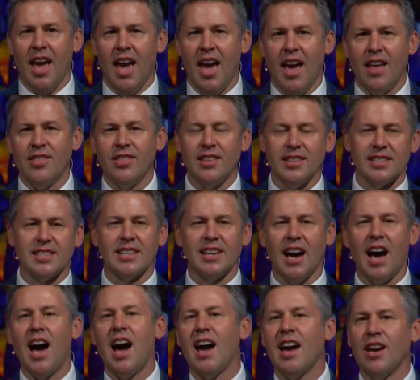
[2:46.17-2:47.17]
And this
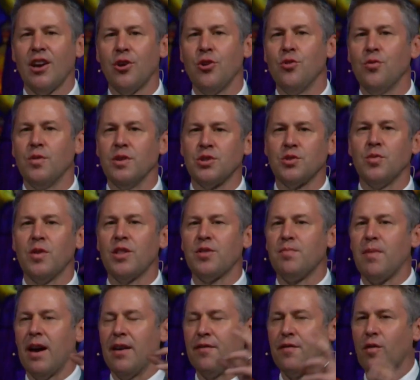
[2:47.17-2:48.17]
guy who was
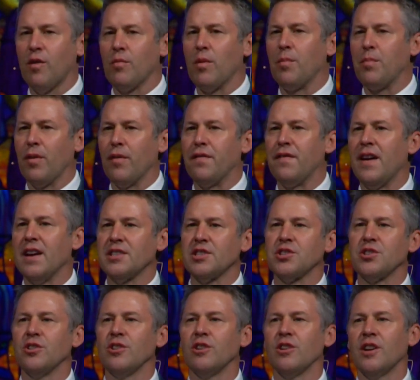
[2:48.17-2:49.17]
with my former
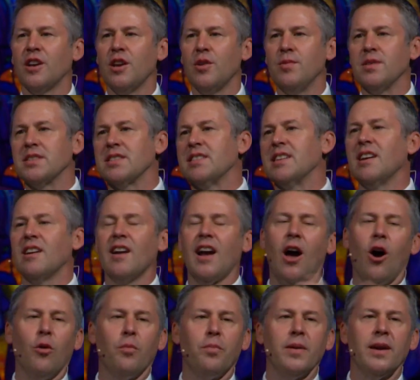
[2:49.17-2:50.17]
professor, he was there
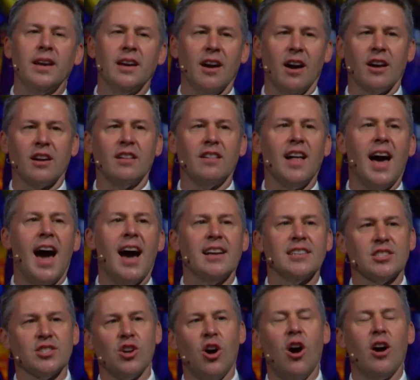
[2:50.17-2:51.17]
helping a
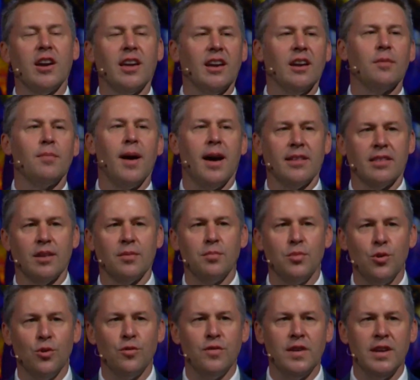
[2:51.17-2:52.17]
class, talking about the
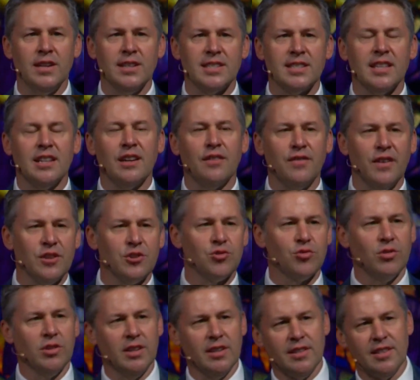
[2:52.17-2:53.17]
movies, and then
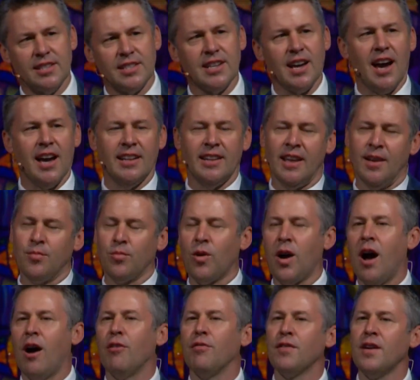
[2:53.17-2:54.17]
eventually this guy named
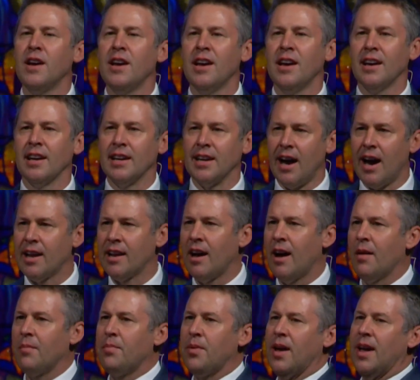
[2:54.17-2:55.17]
Ralph got
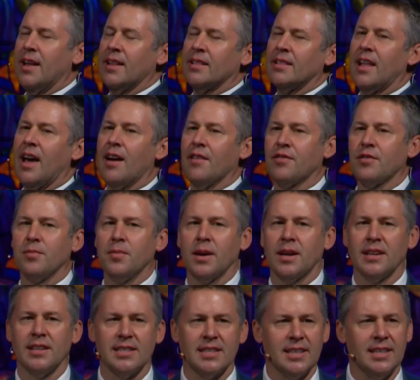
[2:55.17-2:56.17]
up and left
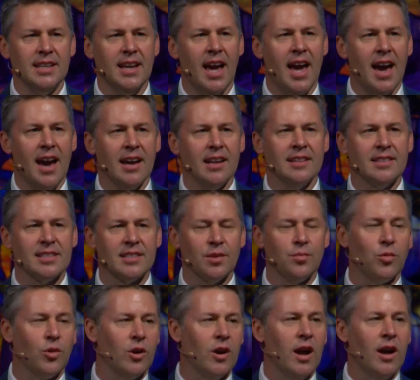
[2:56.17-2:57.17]
because he had
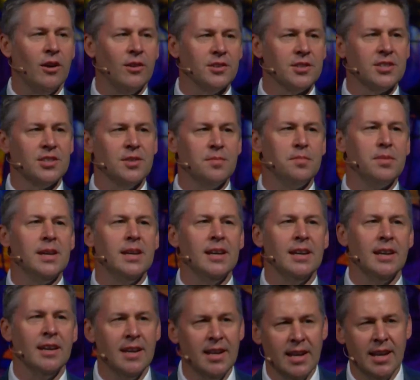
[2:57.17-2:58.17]
somewhere else to
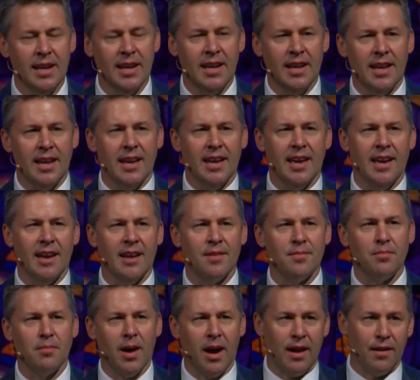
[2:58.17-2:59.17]
be.
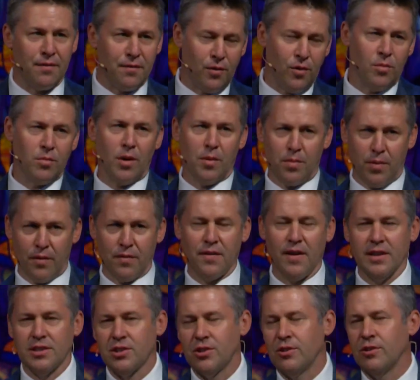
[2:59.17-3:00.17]
And my former
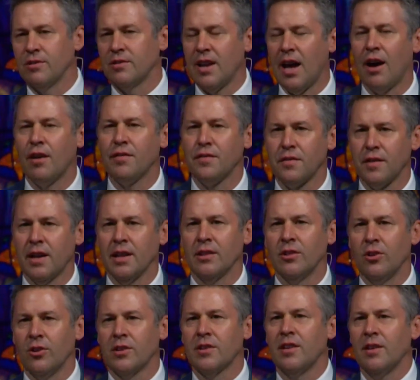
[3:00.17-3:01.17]
professor, now
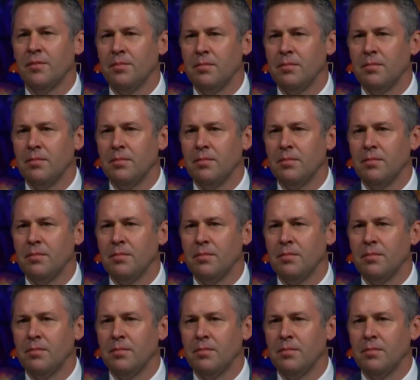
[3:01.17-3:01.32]
friend, looked at